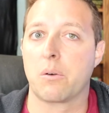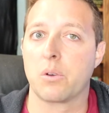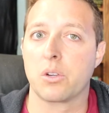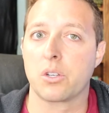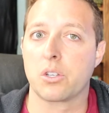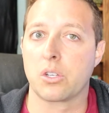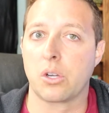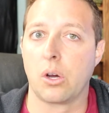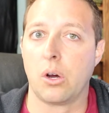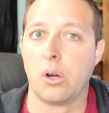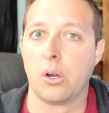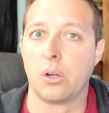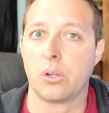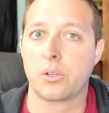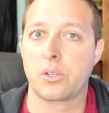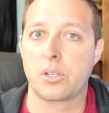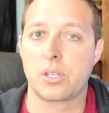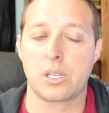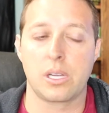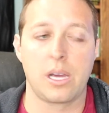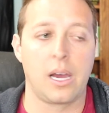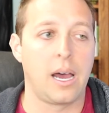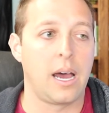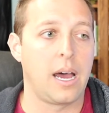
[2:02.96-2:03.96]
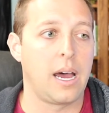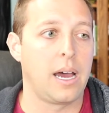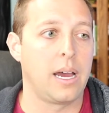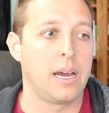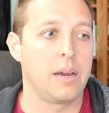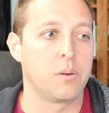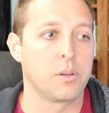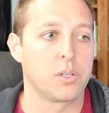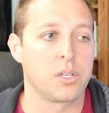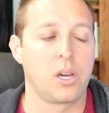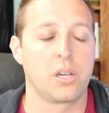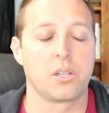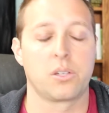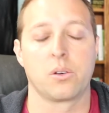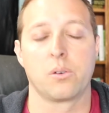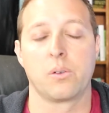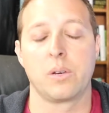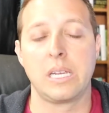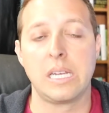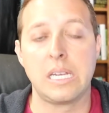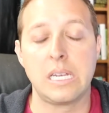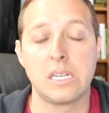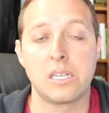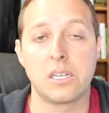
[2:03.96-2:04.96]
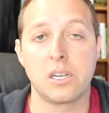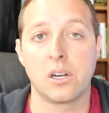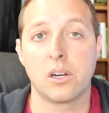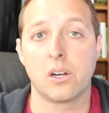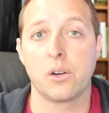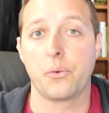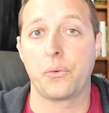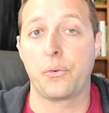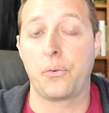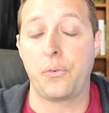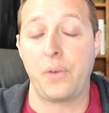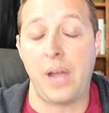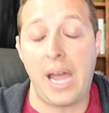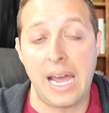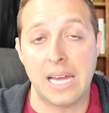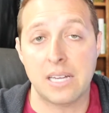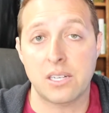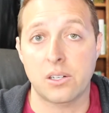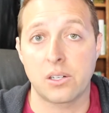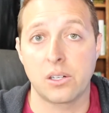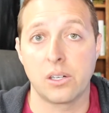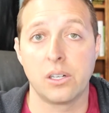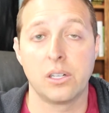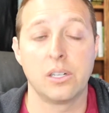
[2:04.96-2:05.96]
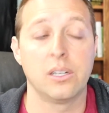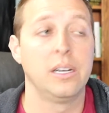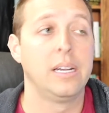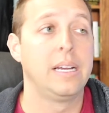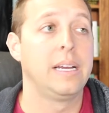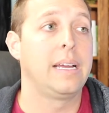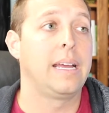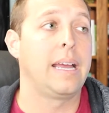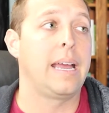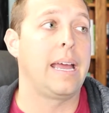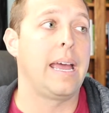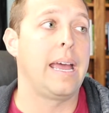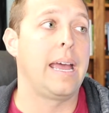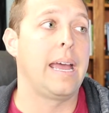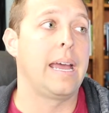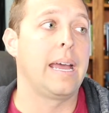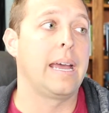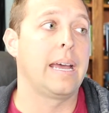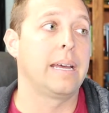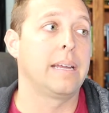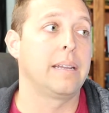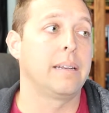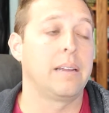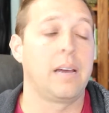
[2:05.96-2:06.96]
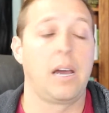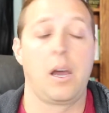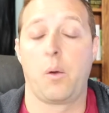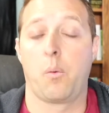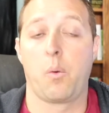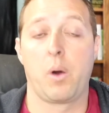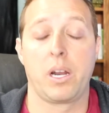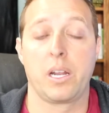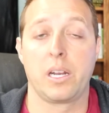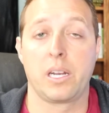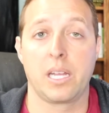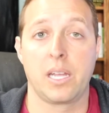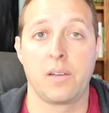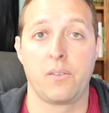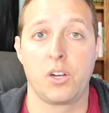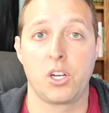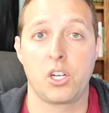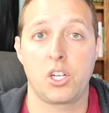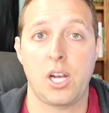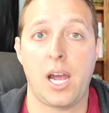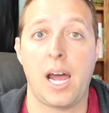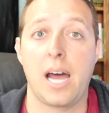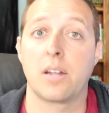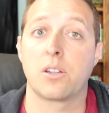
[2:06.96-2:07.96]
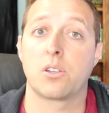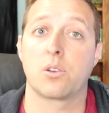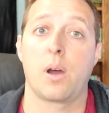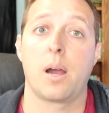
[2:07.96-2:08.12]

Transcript: results. Uh, it was also easier, faster, and I wanted to give it a shot.